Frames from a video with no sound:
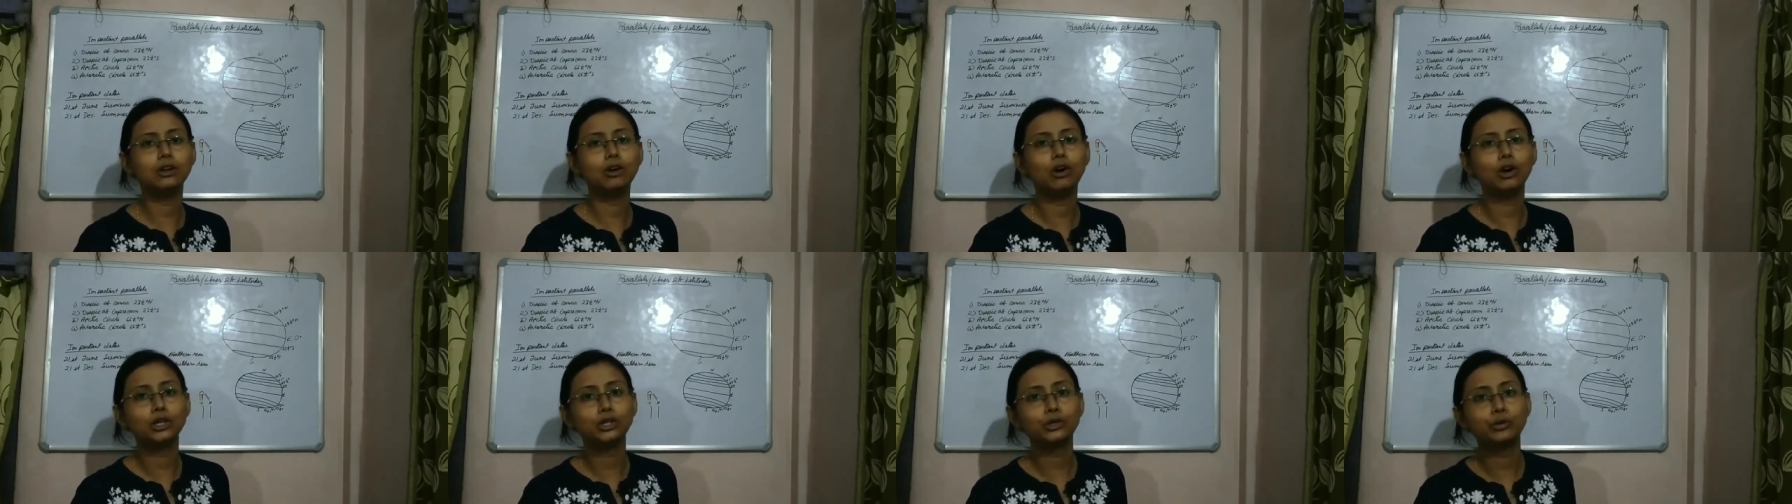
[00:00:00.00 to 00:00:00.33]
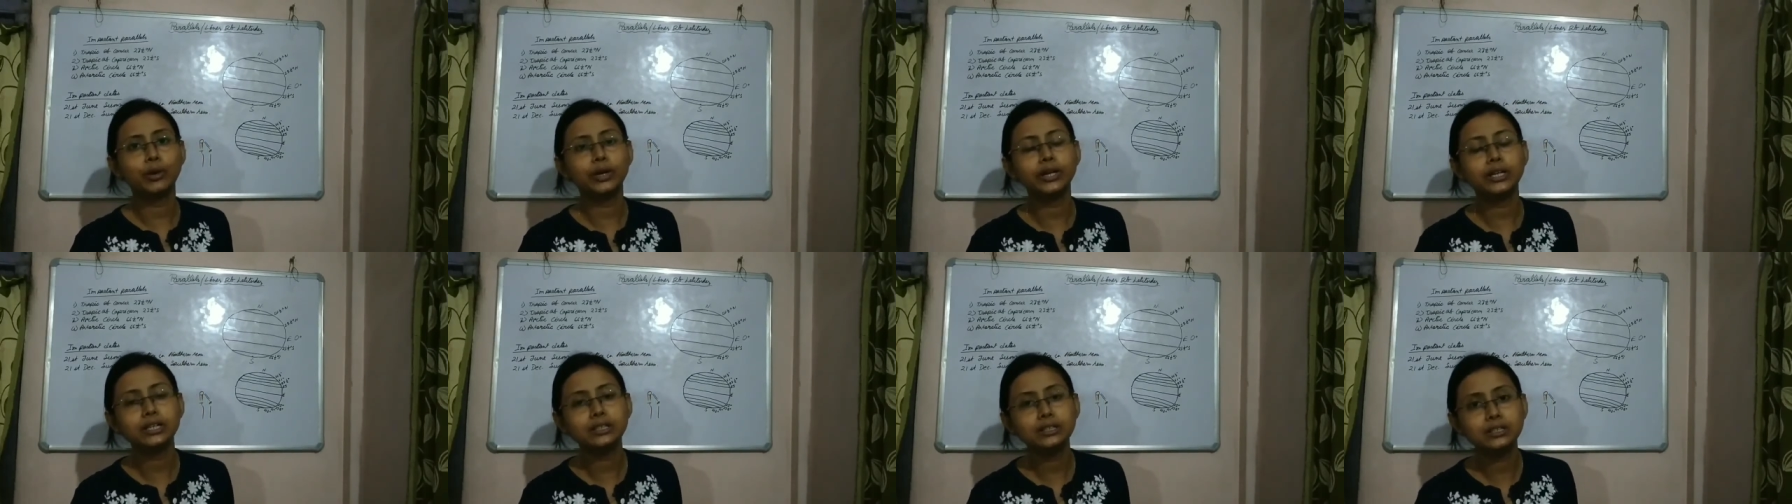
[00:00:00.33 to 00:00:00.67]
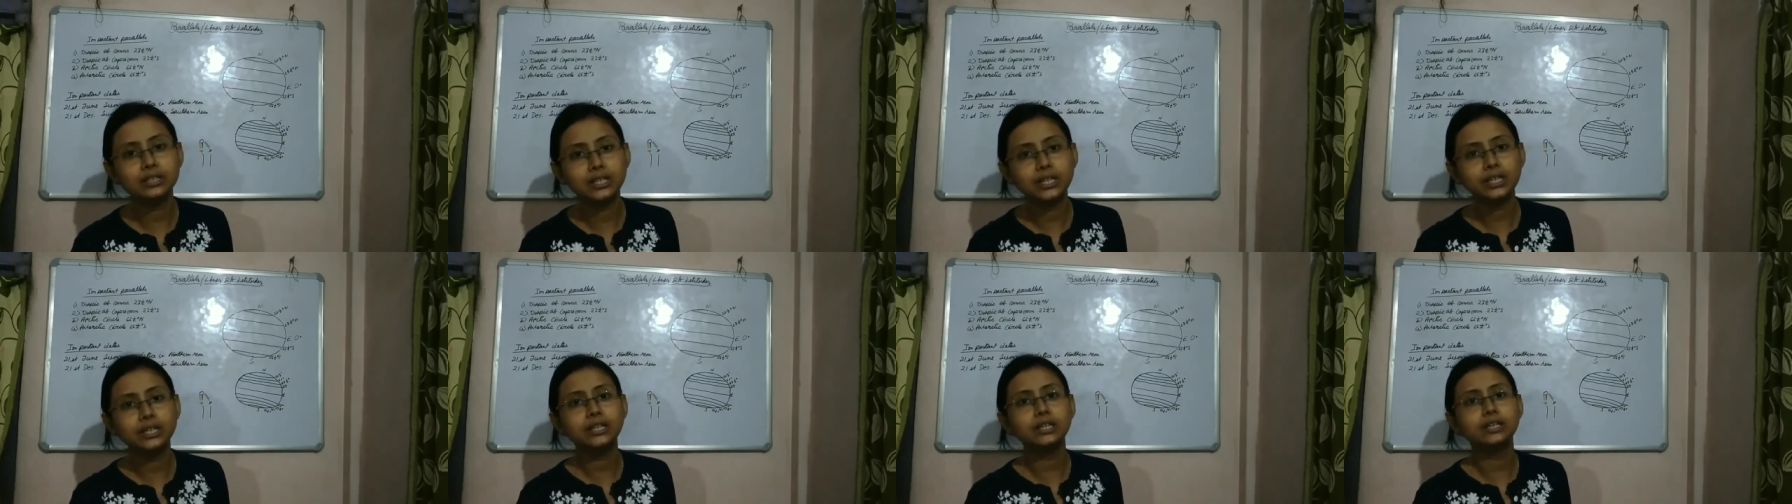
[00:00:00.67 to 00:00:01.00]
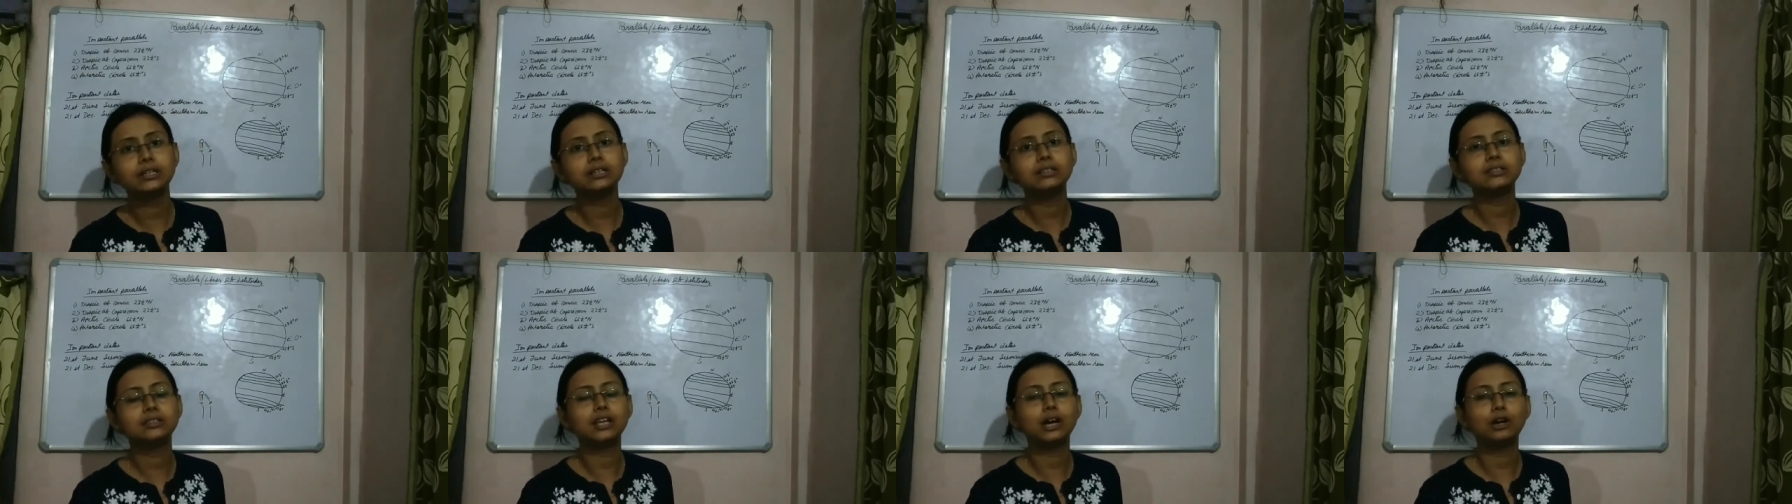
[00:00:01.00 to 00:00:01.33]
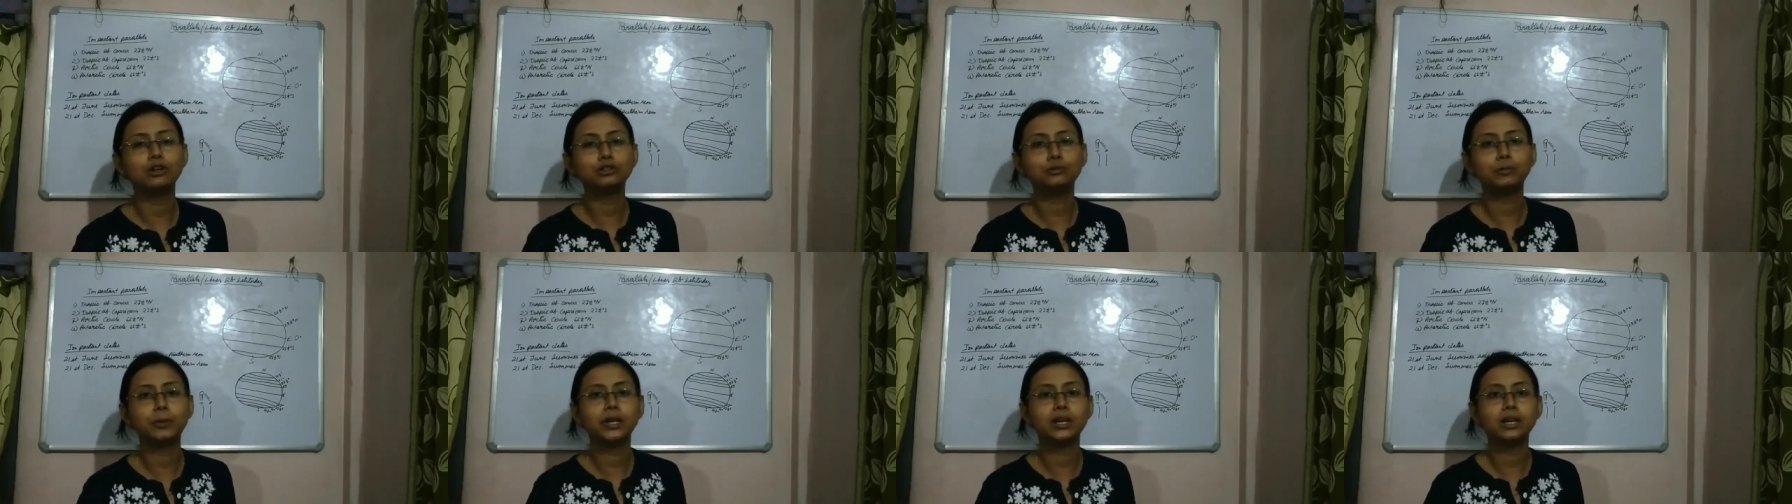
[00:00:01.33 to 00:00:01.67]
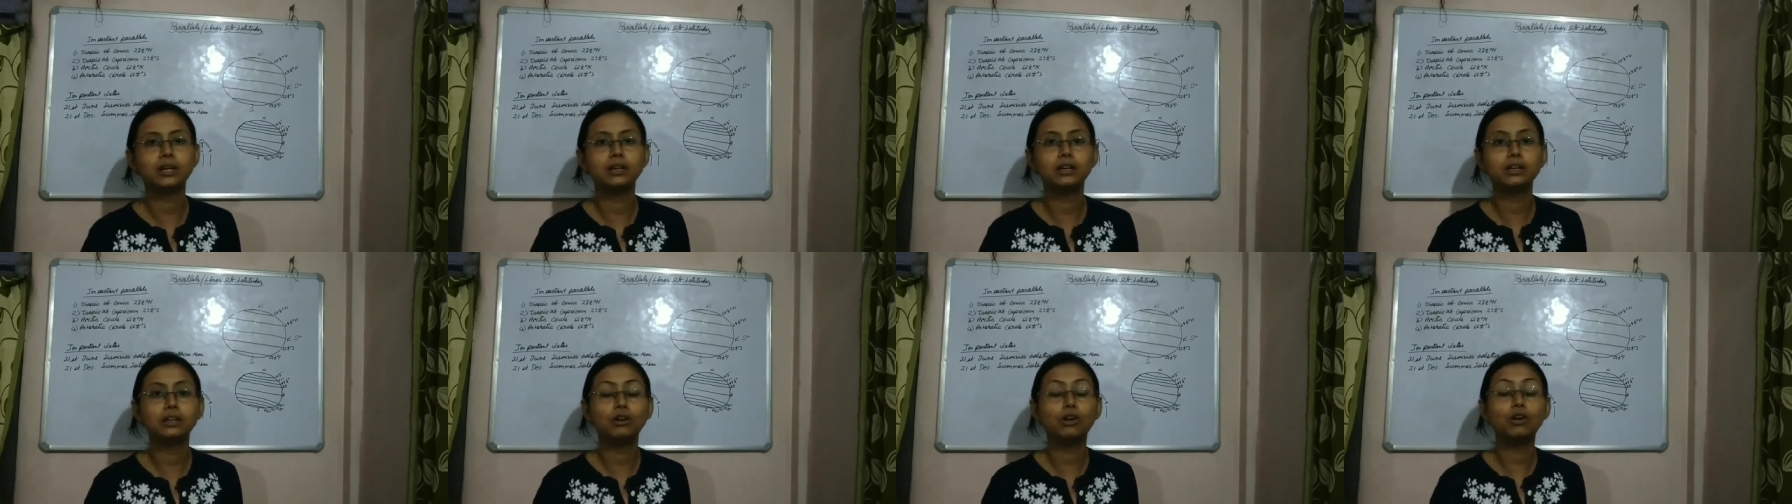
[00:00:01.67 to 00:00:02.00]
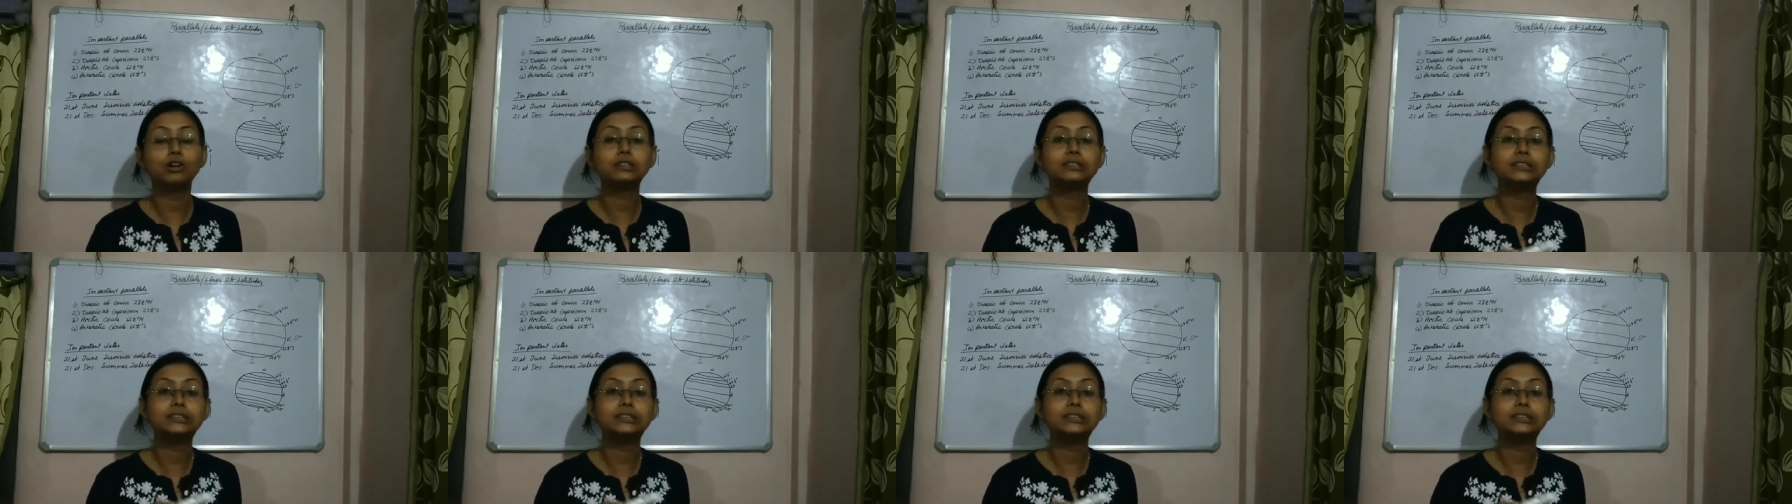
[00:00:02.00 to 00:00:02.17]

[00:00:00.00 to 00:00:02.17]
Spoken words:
or 23 degree south parallel or